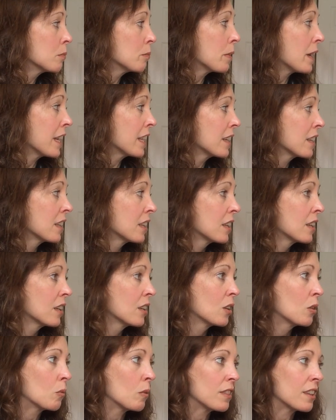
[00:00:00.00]
but
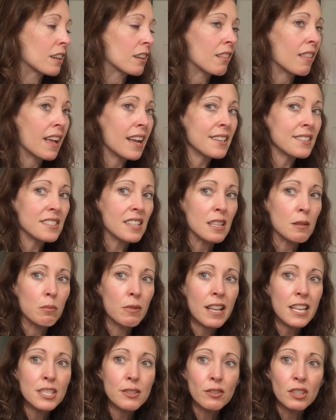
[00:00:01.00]
when the class said the
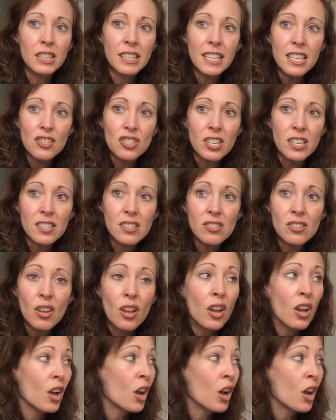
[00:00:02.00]
Pledge of Allegiance,